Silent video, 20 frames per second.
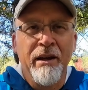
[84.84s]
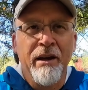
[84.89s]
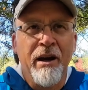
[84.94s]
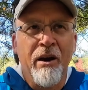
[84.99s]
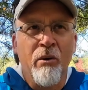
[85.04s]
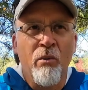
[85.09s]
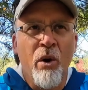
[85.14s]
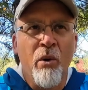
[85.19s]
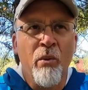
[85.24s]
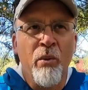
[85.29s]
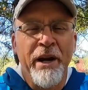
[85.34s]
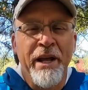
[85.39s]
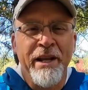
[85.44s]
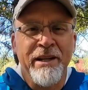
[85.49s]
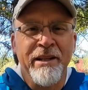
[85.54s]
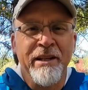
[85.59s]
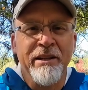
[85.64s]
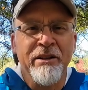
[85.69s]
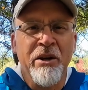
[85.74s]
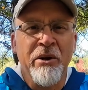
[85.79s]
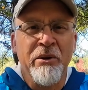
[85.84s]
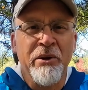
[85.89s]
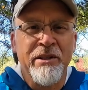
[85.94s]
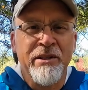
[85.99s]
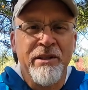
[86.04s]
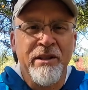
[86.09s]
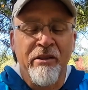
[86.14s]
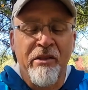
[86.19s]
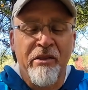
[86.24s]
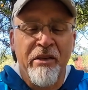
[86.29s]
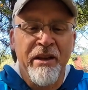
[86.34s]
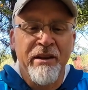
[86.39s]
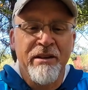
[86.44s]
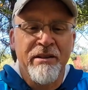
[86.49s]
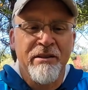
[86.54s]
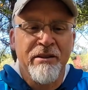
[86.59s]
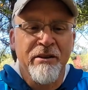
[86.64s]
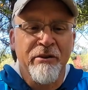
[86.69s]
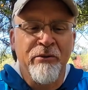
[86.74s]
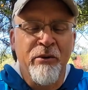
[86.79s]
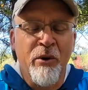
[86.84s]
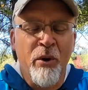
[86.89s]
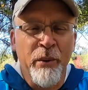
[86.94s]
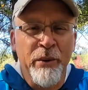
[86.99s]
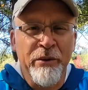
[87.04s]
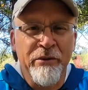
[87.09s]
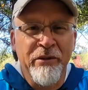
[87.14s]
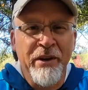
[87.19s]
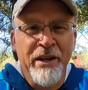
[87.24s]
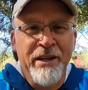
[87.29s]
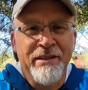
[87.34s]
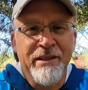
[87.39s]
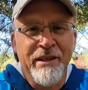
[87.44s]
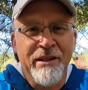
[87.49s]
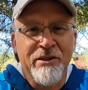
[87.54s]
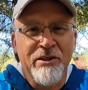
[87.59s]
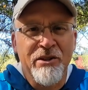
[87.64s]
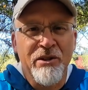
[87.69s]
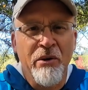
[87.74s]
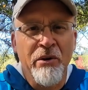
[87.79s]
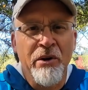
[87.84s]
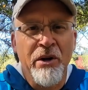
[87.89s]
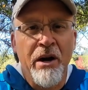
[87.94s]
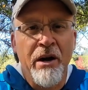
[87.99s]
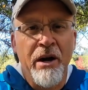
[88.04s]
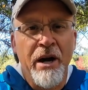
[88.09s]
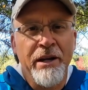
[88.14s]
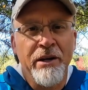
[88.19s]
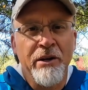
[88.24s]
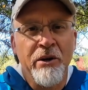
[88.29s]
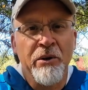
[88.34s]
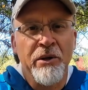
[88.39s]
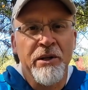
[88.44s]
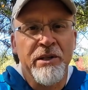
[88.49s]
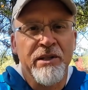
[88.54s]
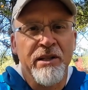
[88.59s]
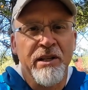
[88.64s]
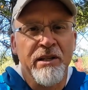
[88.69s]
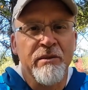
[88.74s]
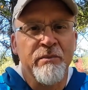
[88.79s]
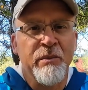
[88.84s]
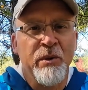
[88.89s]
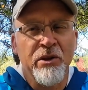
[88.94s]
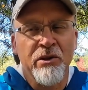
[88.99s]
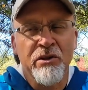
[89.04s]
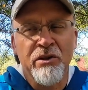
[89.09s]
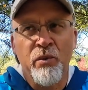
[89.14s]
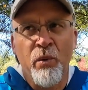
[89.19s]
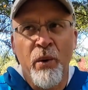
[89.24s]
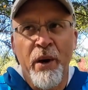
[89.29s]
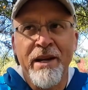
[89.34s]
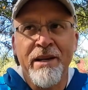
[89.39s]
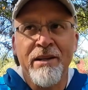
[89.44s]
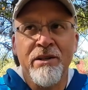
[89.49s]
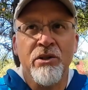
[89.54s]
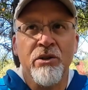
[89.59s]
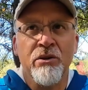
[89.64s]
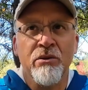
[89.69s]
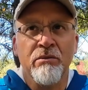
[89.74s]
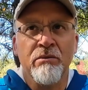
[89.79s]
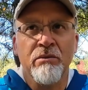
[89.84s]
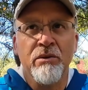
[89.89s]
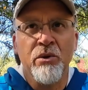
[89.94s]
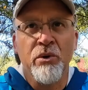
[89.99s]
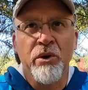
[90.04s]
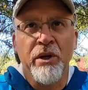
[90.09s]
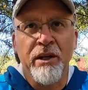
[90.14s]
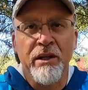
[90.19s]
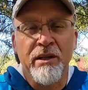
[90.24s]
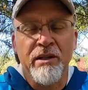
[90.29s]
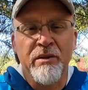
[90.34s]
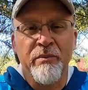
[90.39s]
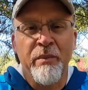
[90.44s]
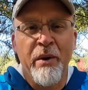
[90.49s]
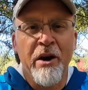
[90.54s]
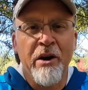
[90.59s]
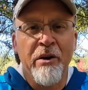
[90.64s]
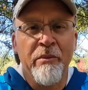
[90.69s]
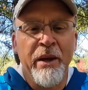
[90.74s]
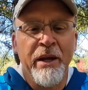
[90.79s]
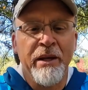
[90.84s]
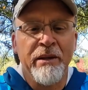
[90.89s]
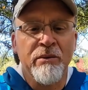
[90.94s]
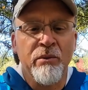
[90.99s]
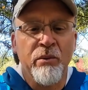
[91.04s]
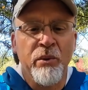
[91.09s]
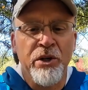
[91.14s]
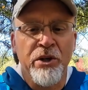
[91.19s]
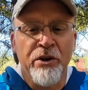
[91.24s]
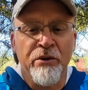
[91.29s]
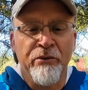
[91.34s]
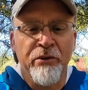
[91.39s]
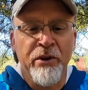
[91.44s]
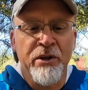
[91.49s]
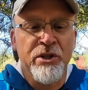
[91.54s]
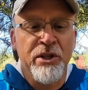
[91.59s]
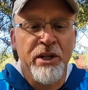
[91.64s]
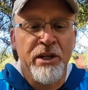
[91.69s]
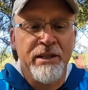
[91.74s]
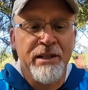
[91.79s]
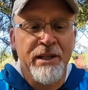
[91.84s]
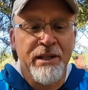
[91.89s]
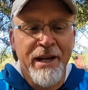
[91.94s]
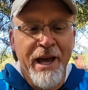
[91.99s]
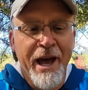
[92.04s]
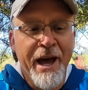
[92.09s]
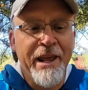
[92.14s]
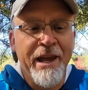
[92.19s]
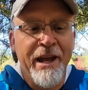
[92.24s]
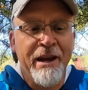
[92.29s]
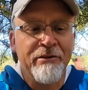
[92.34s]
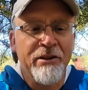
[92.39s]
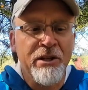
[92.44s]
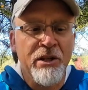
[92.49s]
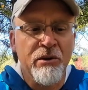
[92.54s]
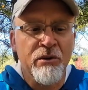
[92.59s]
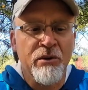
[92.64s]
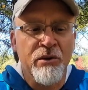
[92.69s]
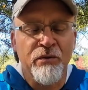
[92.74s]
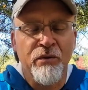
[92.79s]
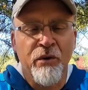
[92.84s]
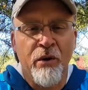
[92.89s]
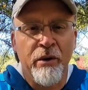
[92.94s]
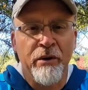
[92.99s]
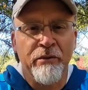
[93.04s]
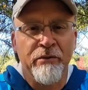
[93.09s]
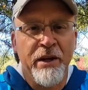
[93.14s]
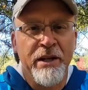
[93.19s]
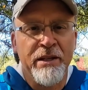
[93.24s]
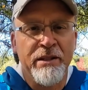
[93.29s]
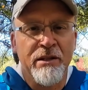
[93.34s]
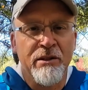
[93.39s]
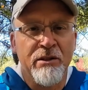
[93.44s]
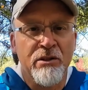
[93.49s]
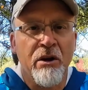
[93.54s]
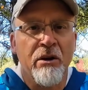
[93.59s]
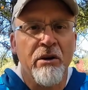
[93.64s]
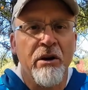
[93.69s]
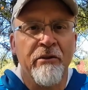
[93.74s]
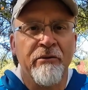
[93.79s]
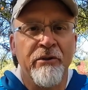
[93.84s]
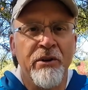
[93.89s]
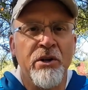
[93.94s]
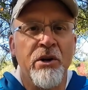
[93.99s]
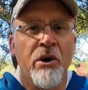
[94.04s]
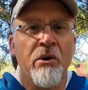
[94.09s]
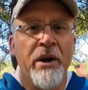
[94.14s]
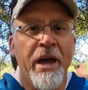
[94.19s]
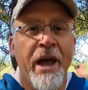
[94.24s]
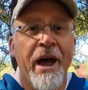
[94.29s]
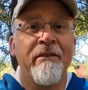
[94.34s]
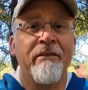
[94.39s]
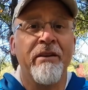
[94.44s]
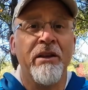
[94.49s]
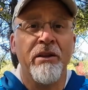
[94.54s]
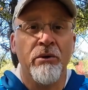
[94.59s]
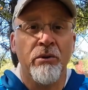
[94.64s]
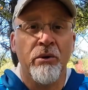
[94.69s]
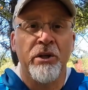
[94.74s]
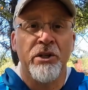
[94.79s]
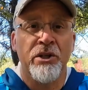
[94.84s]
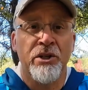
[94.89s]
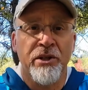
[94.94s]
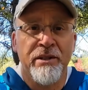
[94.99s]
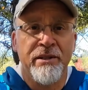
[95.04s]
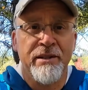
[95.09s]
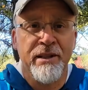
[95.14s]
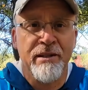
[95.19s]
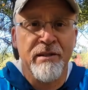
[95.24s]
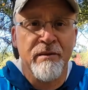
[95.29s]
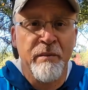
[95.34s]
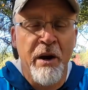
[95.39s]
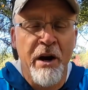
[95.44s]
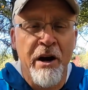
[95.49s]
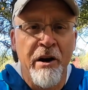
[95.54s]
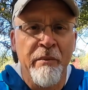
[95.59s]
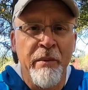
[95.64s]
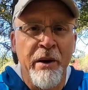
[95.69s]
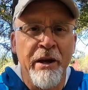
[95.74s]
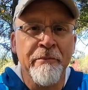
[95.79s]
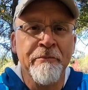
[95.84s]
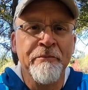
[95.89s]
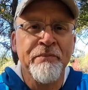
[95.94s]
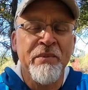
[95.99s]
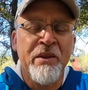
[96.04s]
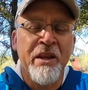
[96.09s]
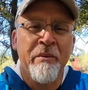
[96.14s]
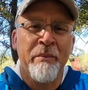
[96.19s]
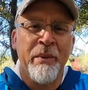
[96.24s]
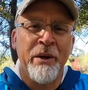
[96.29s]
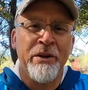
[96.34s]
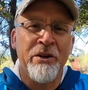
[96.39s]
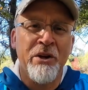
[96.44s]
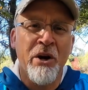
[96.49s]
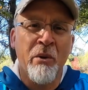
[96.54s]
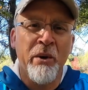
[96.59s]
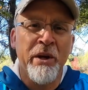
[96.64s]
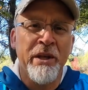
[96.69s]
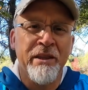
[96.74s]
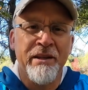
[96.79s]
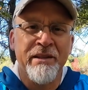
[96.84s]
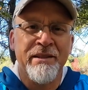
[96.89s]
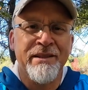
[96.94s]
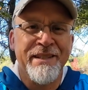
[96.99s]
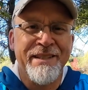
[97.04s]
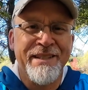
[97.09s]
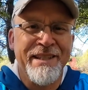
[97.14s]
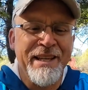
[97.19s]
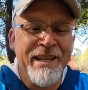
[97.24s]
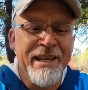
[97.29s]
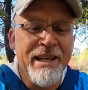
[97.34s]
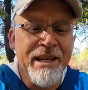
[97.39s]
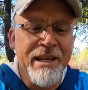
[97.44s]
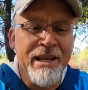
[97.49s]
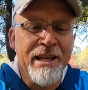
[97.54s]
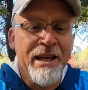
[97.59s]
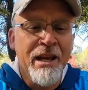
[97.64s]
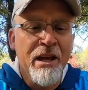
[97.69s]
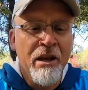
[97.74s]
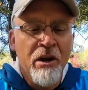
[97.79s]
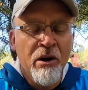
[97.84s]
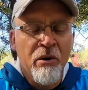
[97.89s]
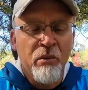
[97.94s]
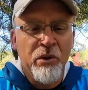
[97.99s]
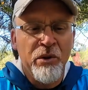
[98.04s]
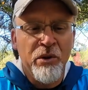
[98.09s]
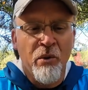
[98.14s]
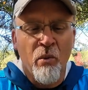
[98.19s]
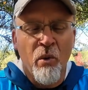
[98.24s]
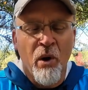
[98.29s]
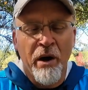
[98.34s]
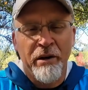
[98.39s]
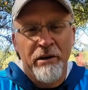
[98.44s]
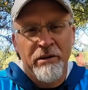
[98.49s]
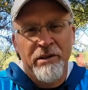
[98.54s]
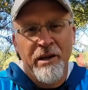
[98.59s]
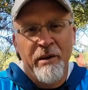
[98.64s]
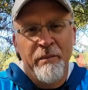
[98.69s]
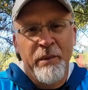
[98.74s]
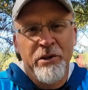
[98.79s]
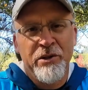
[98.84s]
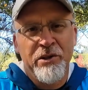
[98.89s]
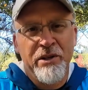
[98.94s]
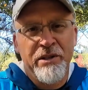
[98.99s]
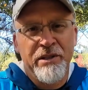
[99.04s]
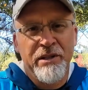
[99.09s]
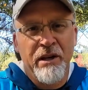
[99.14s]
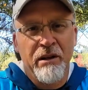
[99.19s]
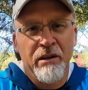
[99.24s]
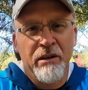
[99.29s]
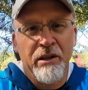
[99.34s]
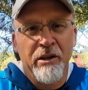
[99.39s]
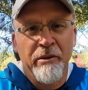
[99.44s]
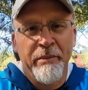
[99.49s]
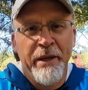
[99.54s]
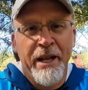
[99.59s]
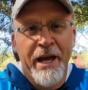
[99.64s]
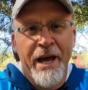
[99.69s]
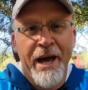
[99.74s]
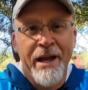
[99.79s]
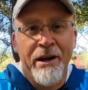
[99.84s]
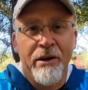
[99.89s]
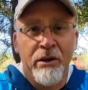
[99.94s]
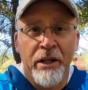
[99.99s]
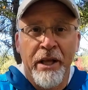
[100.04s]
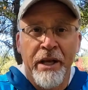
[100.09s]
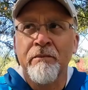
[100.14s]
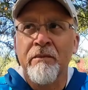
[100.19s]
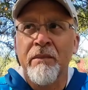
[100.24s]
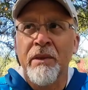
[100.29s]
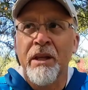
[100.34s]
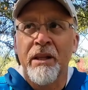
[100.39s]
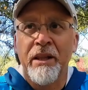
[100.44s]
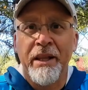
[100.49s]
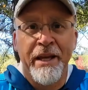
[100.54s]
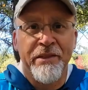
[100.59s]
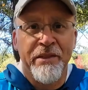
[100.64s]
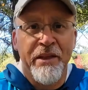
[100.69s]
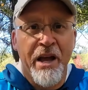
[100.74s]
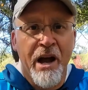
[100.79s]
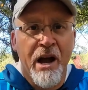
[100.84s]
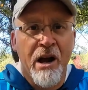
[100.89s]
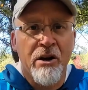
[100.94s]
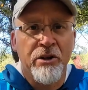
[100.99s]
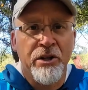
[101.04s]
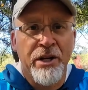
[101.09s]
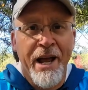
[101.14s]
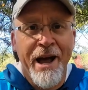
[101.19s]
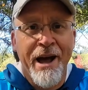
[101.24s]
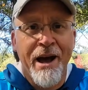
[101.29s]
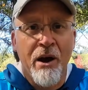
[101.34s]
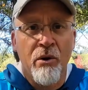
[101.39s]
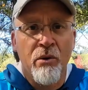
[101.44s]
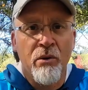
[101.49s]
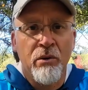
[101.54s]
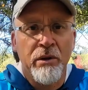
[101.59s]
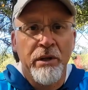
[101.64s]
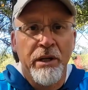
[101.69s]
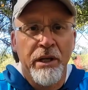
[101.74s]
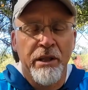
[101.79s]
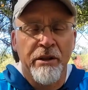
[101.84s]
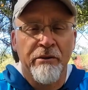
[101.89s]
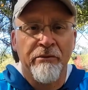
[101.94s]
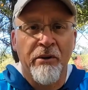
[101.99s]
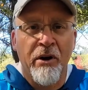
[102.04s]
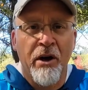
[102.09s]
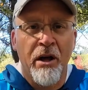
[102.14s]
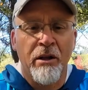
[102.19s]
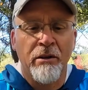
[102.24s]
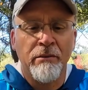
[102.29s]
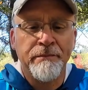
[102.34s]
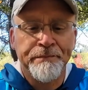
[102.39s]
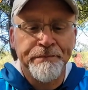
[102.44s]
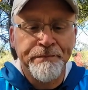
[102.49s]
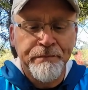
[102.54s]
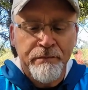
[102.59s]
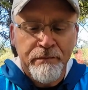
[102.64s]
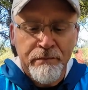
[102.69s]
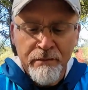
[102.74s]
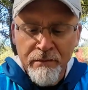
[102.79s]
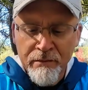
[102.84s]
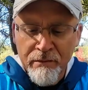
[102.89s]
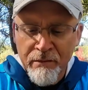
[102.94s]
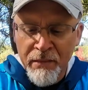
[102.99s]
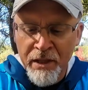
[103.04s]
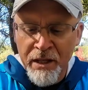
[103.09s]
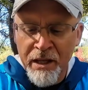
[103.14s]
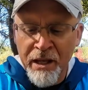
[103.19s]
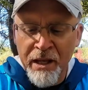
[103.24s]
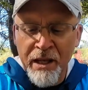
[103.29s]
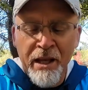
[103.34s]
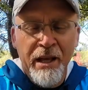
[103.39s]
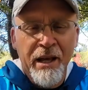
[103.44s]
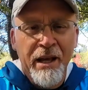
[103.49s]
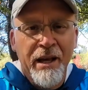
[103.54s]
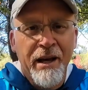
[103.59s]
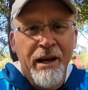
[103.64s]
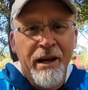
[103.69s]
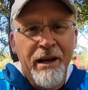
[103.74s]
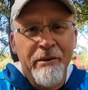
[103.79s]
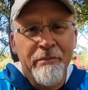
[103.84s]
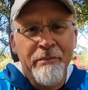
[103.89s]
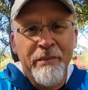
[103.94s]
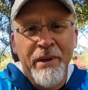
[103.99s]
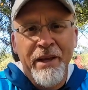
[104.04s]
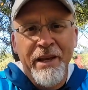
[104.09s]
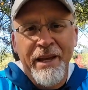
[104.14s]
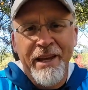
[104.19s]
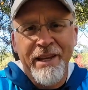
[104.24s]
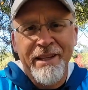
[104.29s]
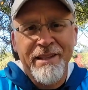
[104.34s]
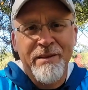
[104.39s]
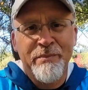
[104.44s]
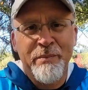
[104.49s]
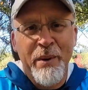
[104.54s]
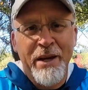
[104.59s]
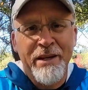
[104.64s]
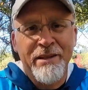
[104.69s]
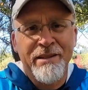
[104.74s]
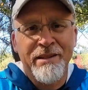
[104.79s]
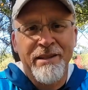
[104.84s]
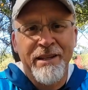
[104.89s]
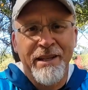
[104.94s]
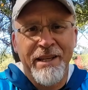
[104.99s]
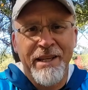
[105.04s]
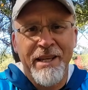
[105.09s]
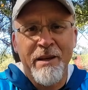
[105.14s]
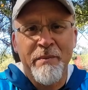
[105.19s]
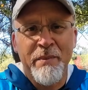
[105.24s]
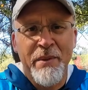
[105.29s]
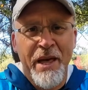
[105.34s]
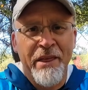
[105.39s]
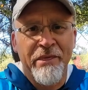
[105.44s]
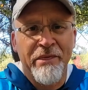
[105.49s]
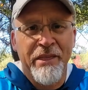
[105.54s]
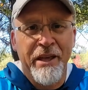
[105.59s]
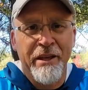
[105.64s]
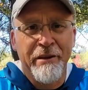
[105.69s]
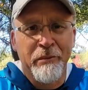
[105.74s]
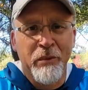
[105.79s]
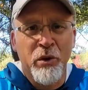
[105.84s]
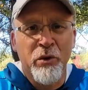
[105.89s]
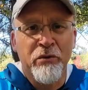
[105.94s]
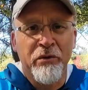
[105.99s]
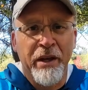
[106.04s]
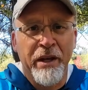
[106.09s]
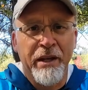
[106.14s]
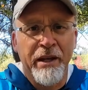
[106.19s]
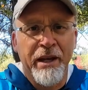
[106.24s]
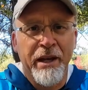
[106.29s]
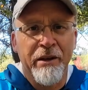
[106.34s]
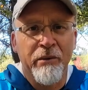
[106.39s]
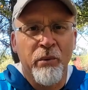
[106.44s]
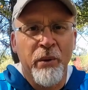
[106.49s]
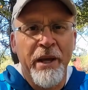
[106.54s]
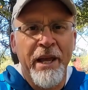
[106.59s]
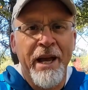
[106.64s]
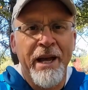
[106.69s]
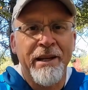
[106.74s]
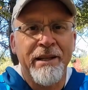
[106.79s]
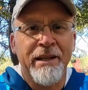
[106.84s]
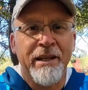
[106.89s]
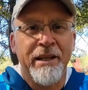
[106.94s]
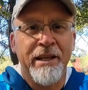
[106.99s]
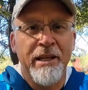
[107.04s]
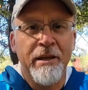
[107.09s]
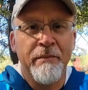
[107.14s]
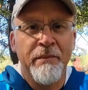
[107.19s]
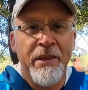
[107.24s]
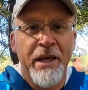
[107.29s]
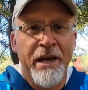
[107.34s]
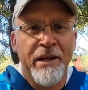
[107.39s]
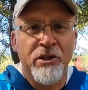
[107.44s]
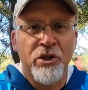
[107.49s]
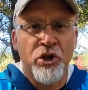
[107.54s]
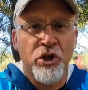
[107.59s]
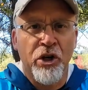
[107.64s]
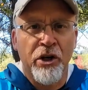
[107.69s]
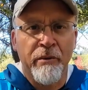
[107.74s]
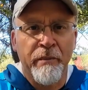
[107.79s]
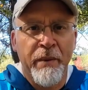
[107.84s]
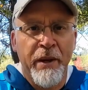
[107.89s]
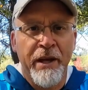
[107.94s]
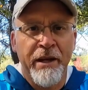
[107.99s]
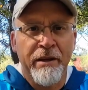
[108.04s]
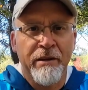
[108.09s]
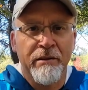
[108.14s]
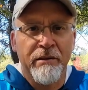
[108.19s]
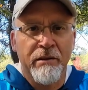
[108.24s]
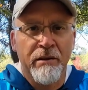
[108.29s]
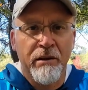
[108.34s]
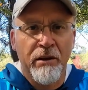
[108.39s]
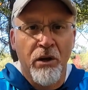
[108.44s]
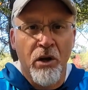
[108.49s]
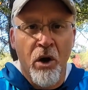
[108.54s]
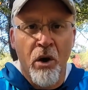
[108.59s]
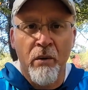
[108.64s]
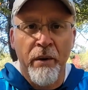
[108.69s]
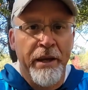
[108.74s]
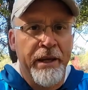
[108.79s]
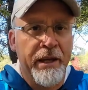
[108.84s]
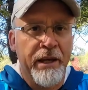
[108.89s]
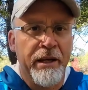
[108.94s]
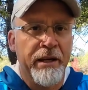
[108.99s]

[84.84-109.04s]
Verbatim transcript: Uh, what, what I did notice, and thanks to forward-facing sonar I noticed this, but there's ways you, you can experiment when you're fishing to not have to use forward-facing sonar. If you don't have it, you could just experiment. But knowing this is key, when the water temperatures are a little bit higher, like, like they are now in the fall, um, it's best to keep that thing moving. And we had to keep that jerk bait going.